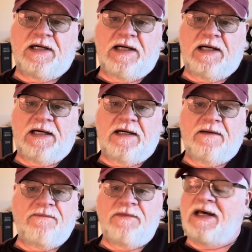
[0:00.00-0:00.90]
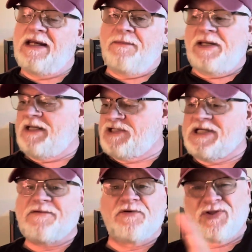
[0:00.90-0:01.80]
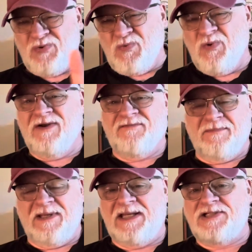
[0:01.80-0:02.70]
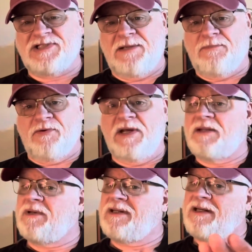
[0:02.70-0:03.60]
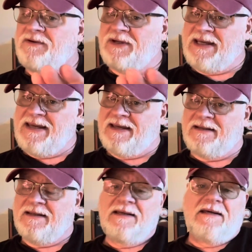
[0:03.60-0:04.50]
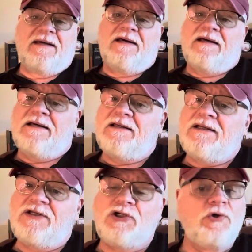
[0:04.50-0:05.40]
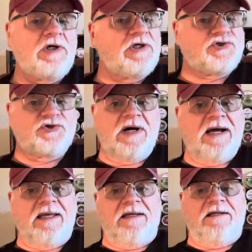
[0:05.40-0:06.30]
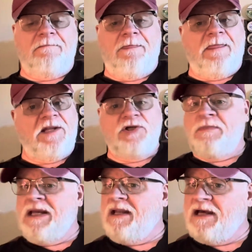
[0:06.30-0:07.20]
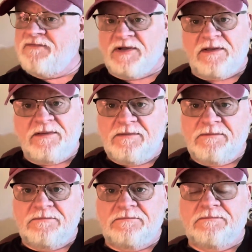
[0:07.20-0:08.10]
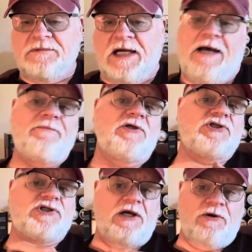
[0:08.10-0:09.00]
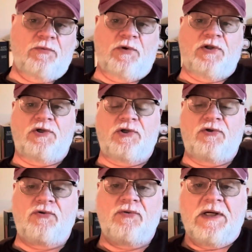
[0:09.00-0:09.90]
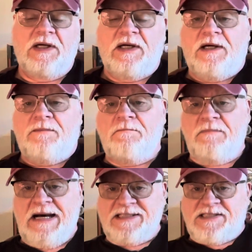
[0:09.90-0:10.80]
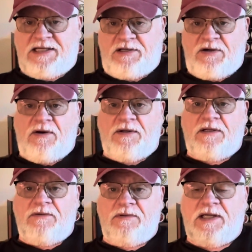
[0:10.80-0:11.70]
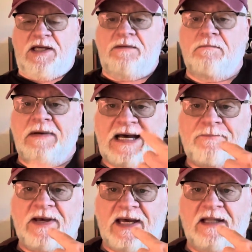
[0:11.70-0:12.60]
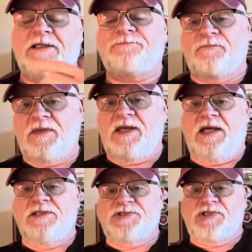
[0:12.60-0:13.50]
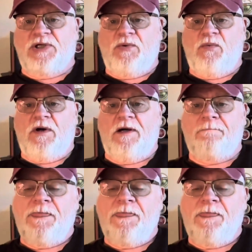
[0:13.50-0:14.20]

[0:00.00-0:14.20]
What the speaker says: except for the one from AJ Peretti. But here again, you can try it and you may love it. I'm just sharing with you my take on it, okay? My palate. And so,